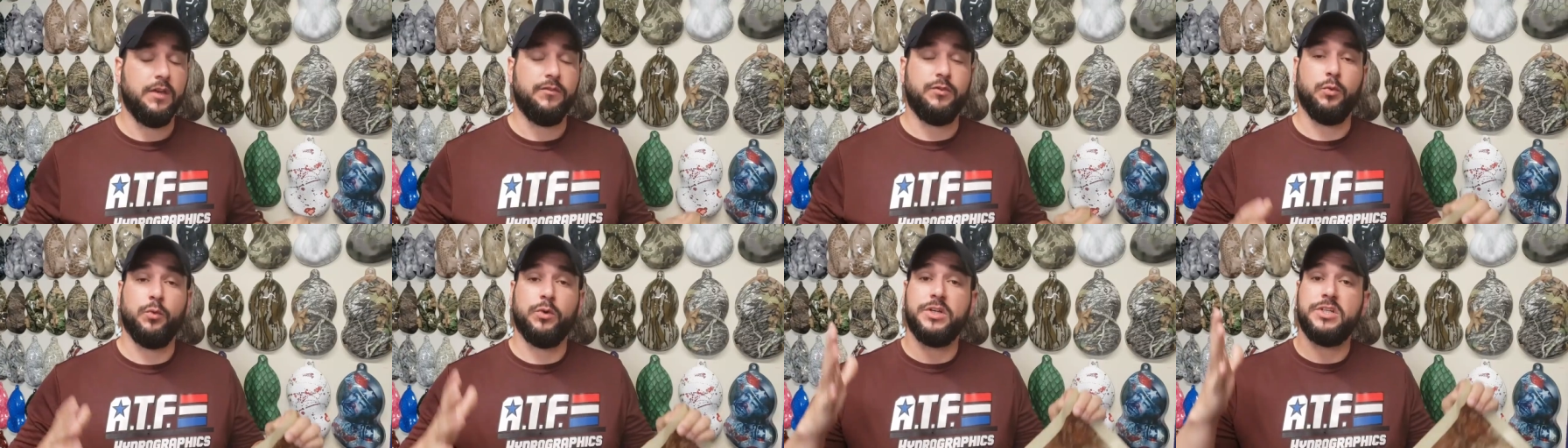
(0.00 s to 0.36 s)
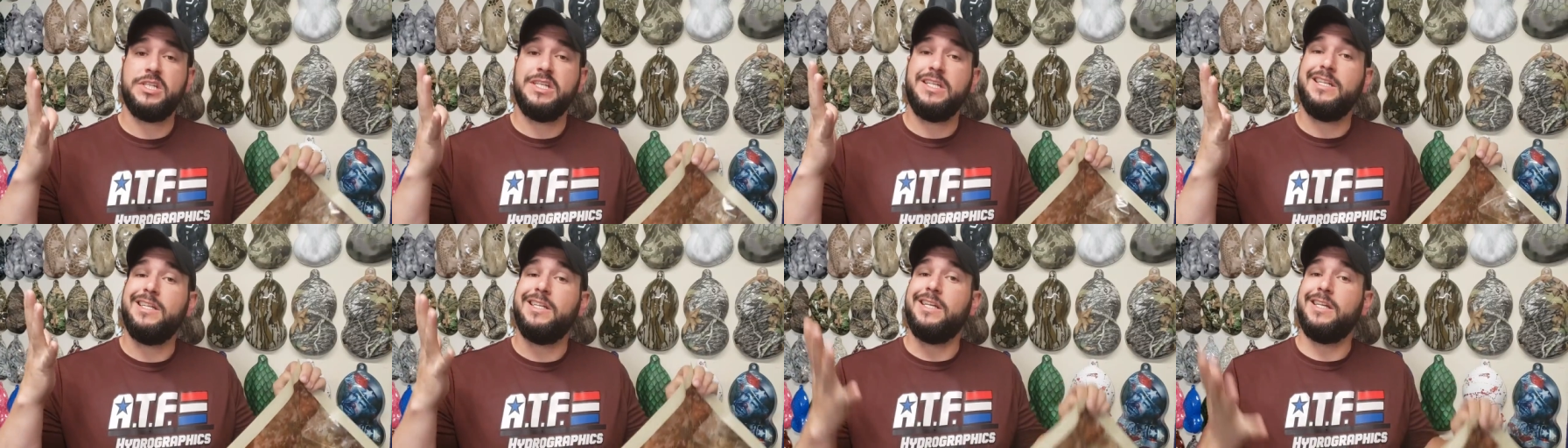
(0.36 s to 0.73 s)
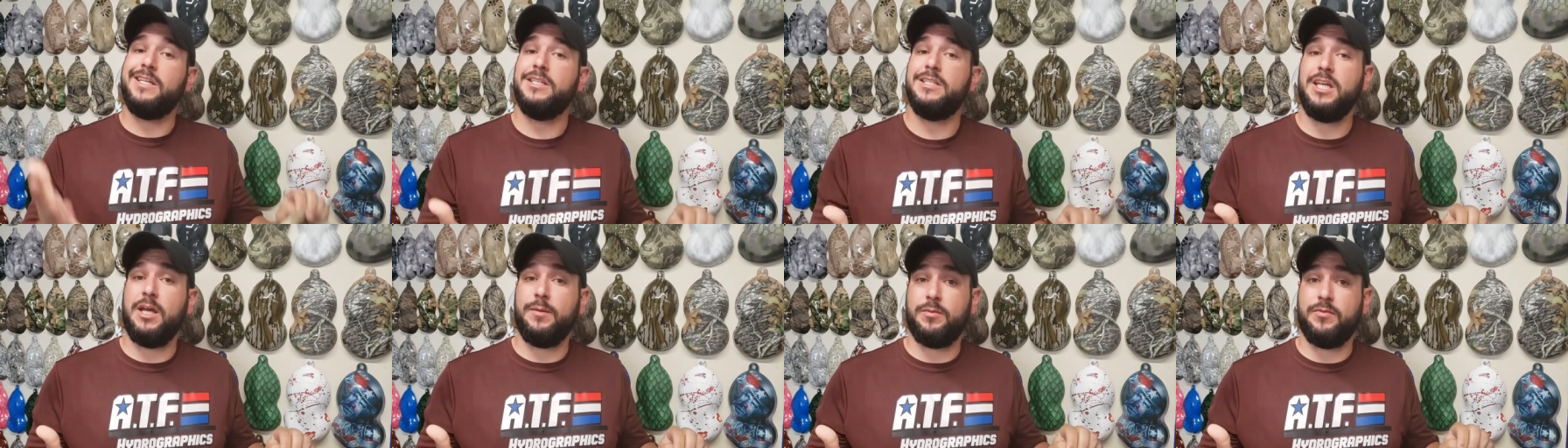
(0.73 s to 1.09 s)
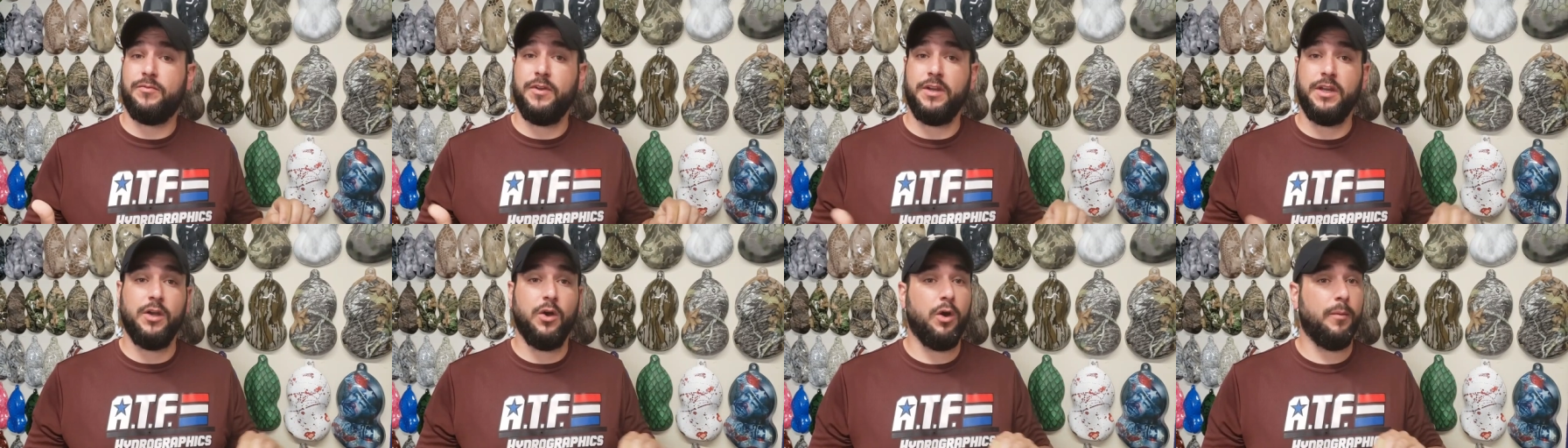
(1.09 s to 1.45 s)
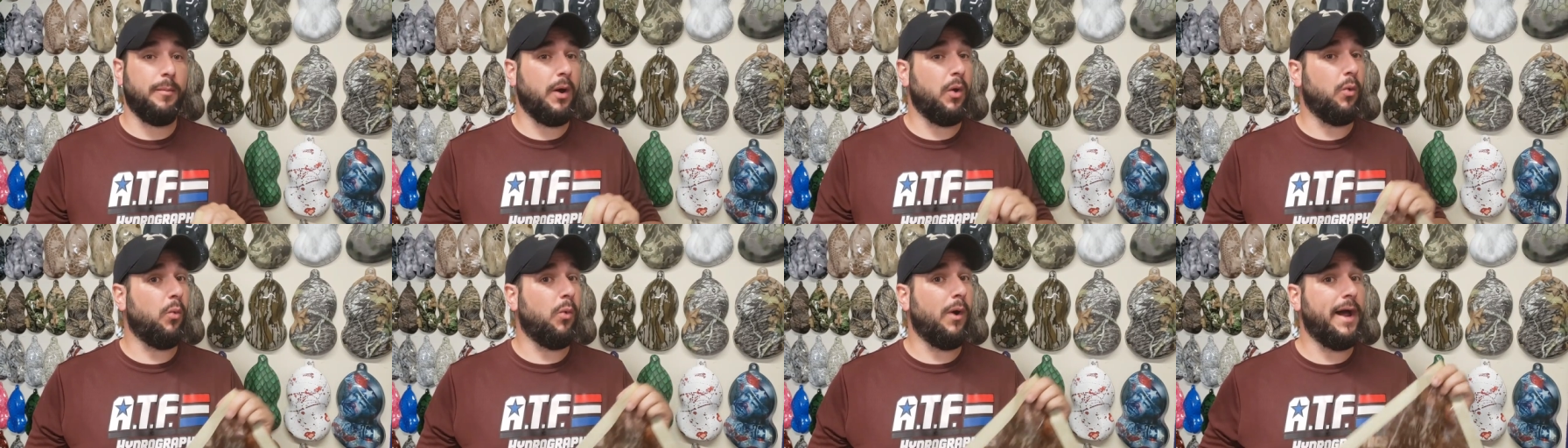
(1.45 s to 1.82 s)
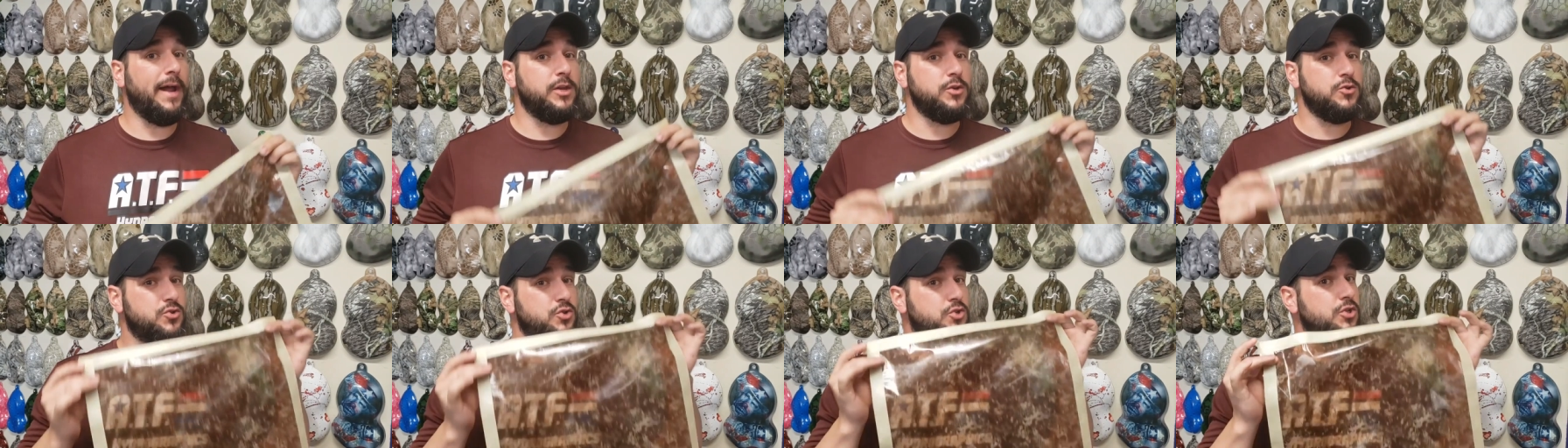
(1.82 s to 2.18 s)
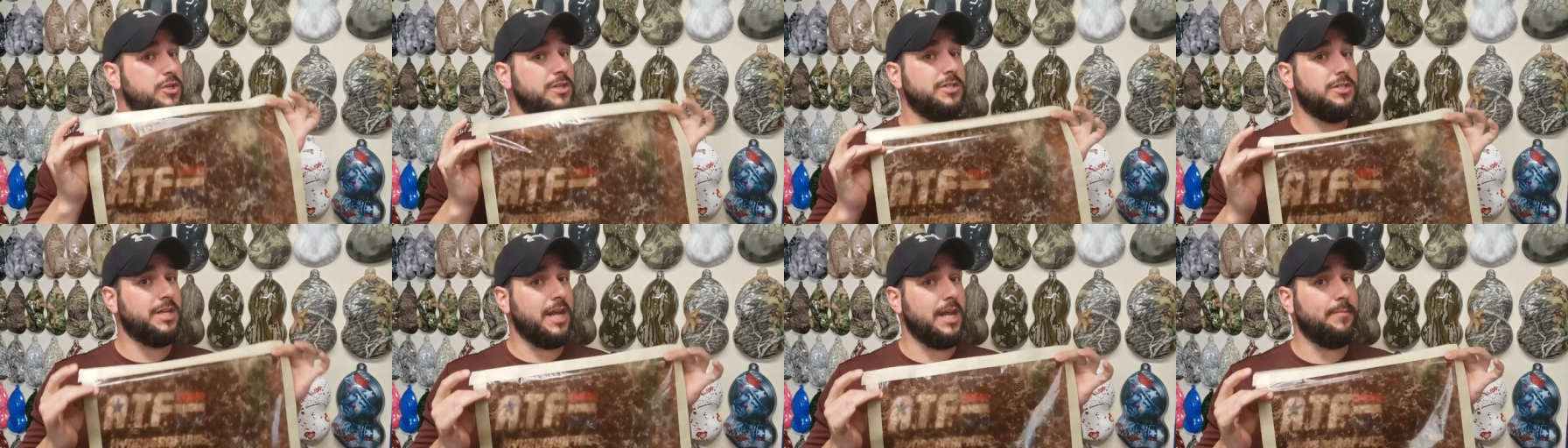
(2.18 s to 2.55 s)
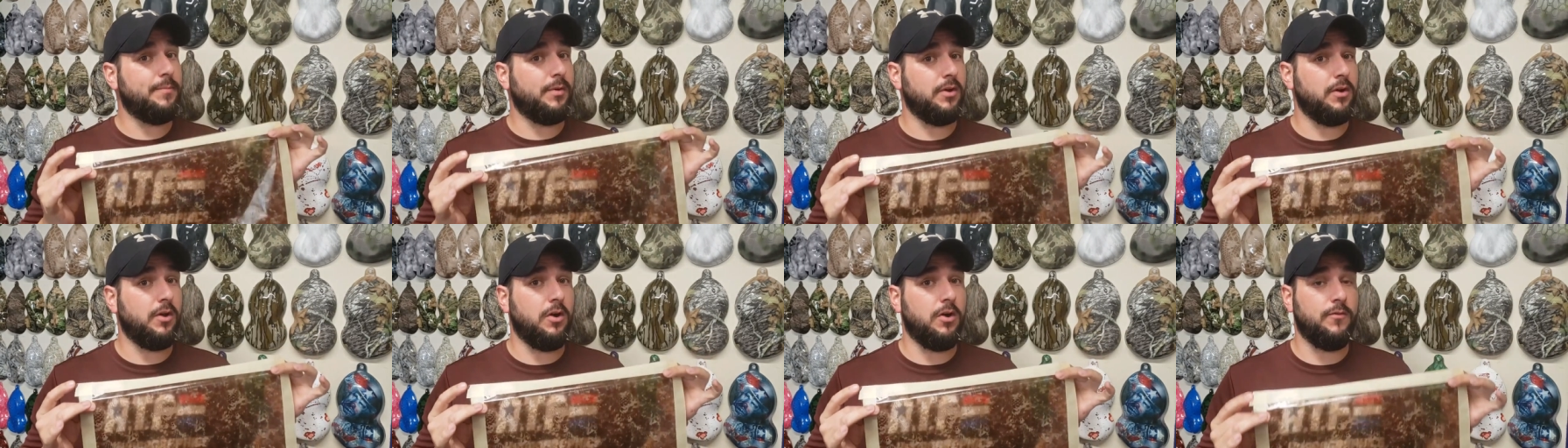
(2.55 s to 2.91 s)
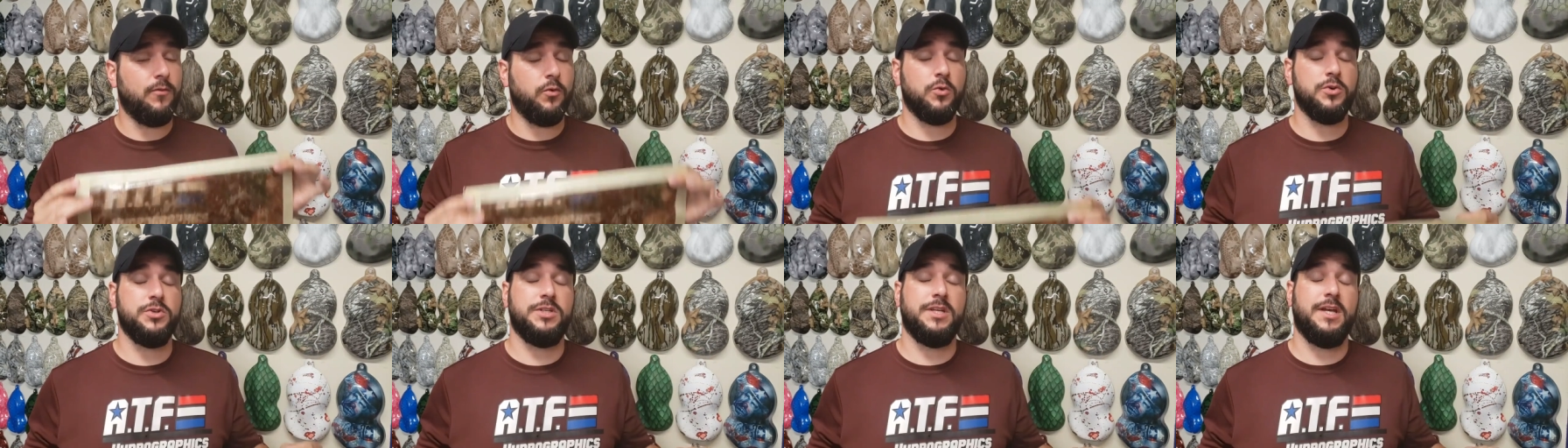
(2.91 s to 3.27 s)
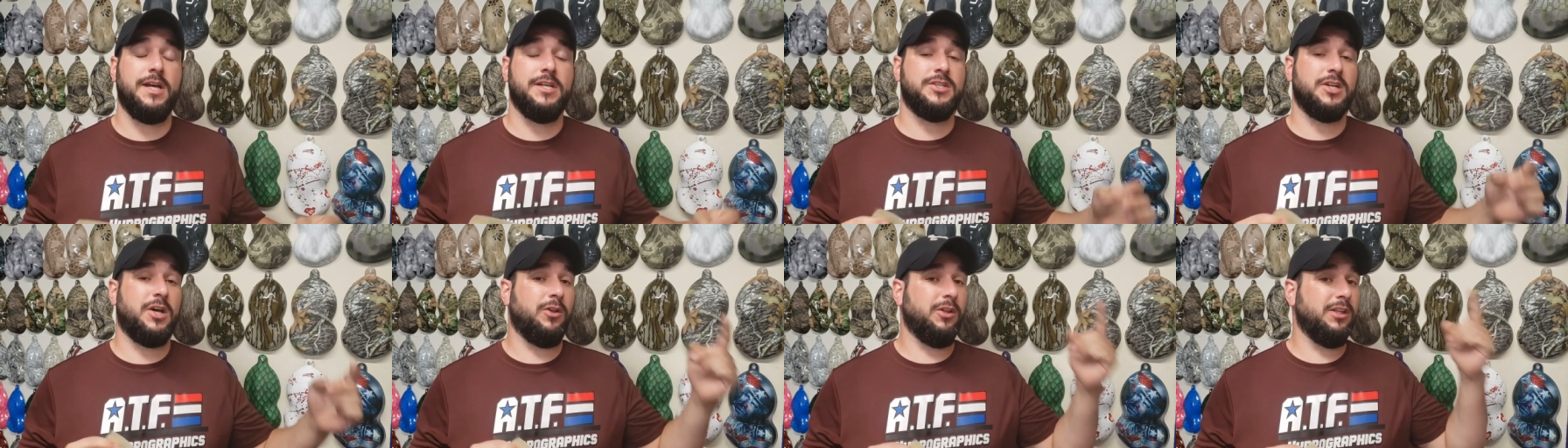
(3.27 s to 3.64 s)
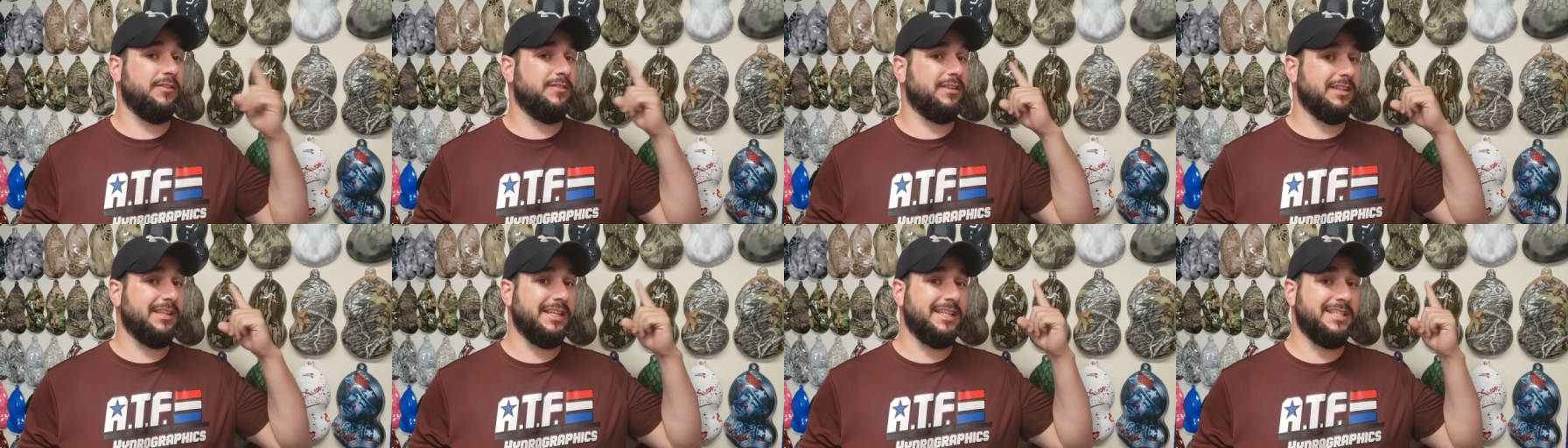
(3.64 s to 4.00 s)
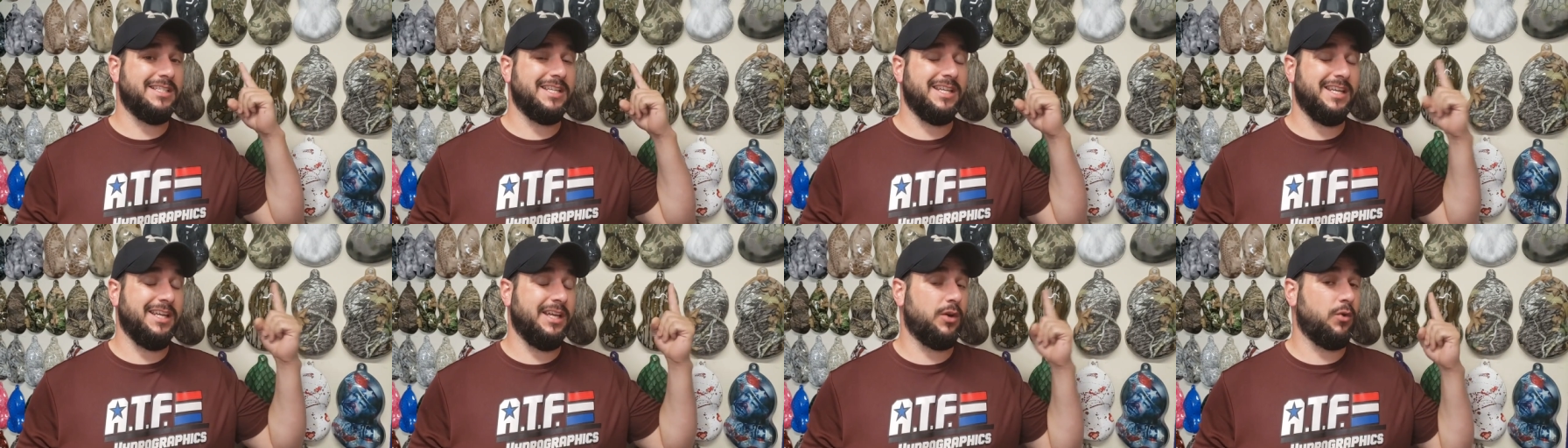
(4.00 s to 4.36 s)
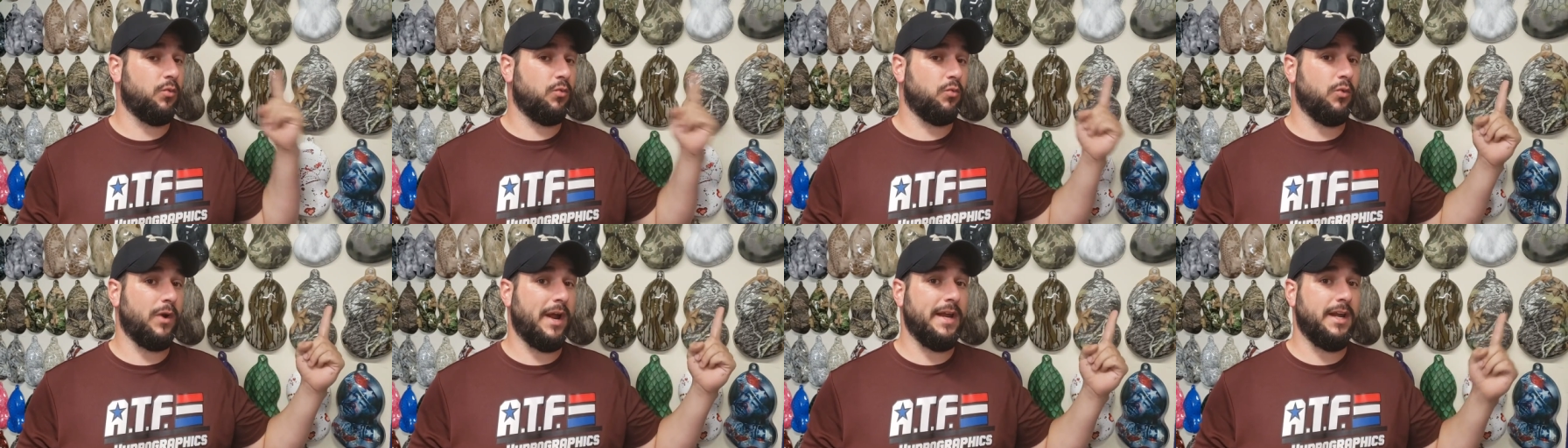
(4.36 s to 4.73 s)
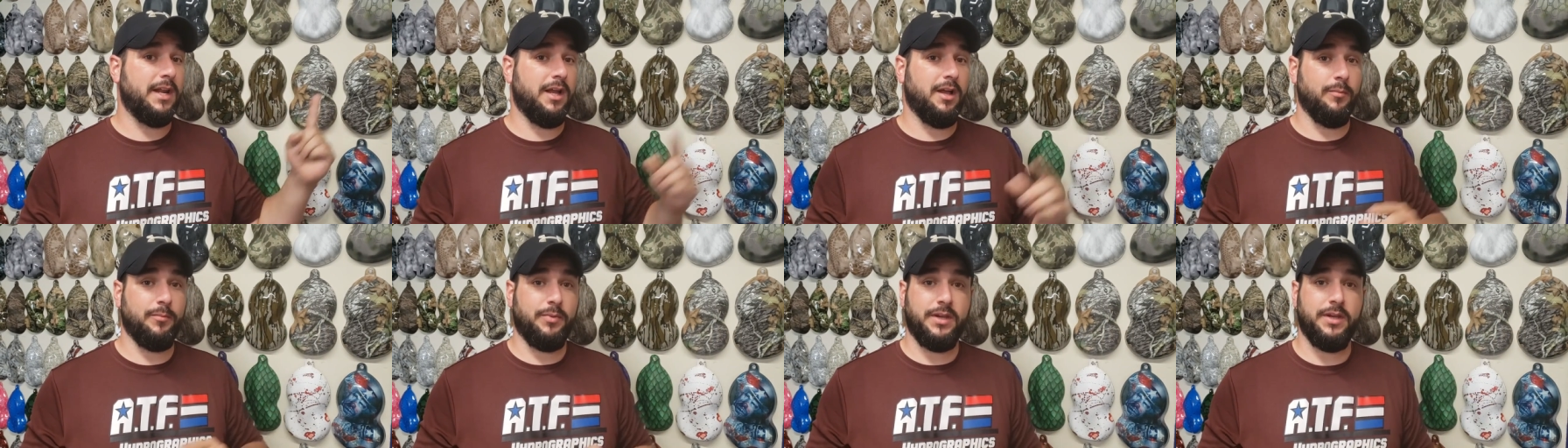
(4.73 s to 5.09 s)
If you want to see an in-depth video about why you shouldn't tape on all four sides, I'll leave a link to it right up